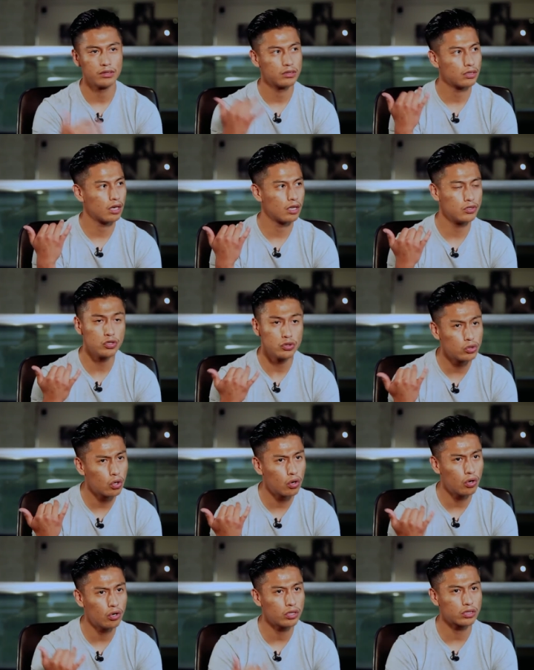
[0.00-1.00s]
uh, New
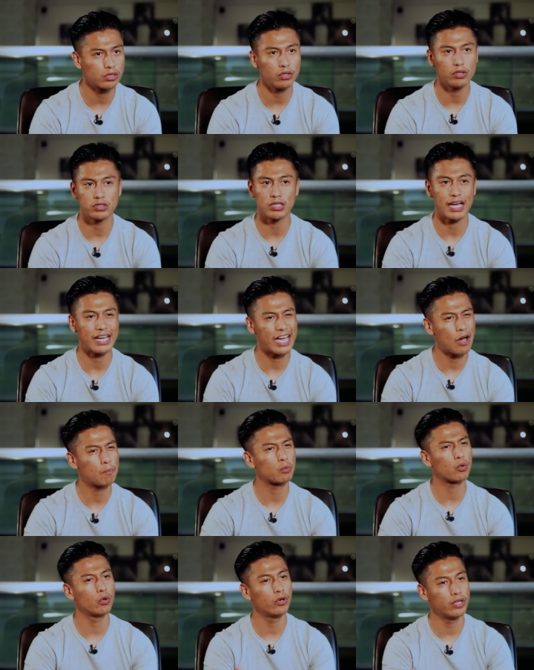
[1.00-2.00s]
York, you know, so I
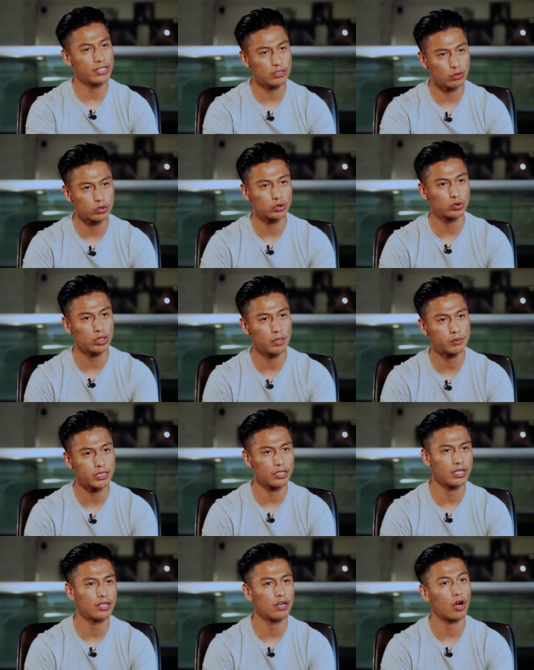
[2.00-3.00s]
help coordinate those trips
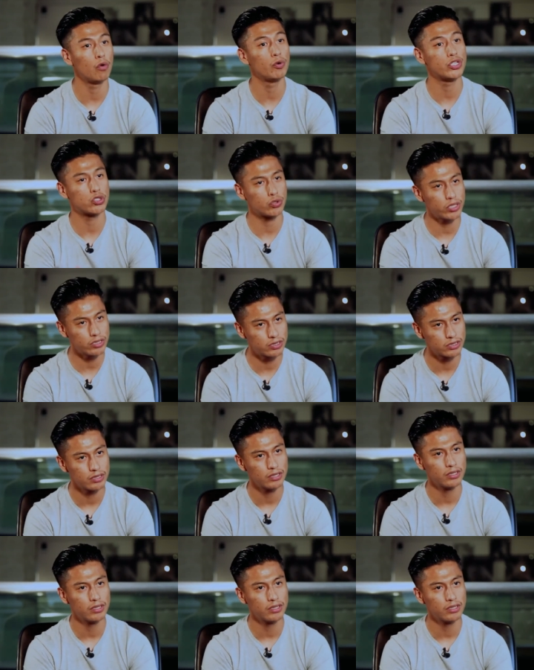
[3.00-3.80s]
and then our retreats.